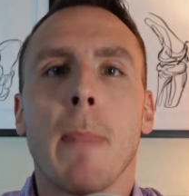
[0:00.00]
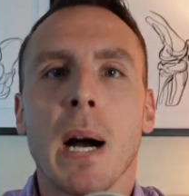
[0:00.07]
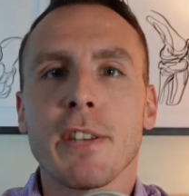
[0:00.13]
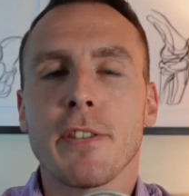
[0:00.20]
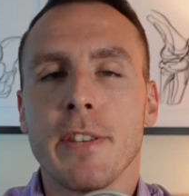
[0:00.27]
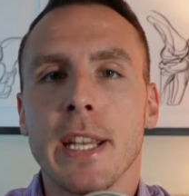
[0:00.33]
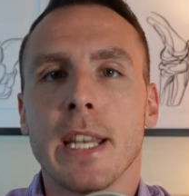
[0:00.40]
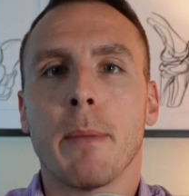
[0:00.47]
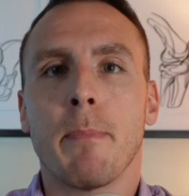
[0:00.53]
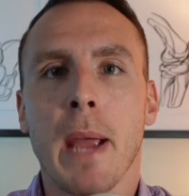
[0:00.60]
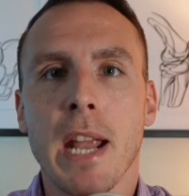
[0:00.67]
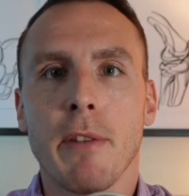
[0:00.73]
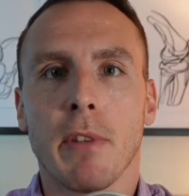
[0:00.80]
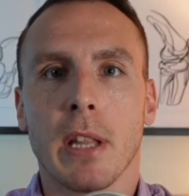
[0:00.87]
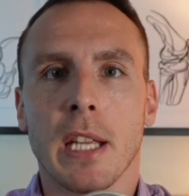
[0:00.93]
much needed
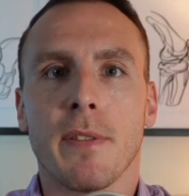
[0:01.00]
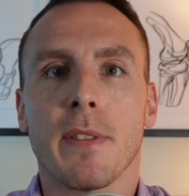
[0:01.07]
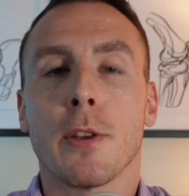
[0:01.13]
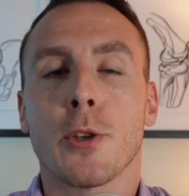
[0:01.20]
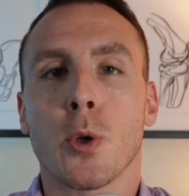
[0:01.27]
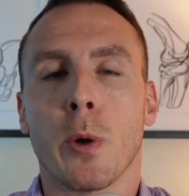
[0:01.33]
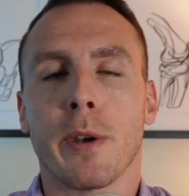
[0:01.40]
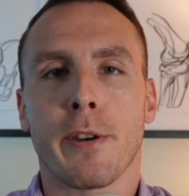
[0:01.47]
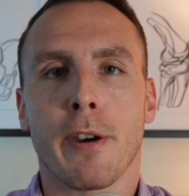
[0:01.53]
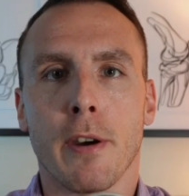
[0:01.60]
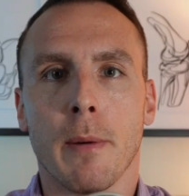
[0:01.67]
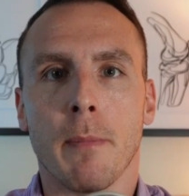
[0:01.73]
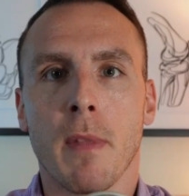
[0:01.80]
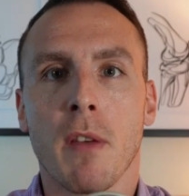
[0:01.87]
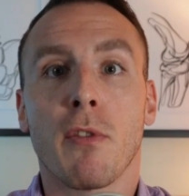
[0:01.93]
pain relief in the short term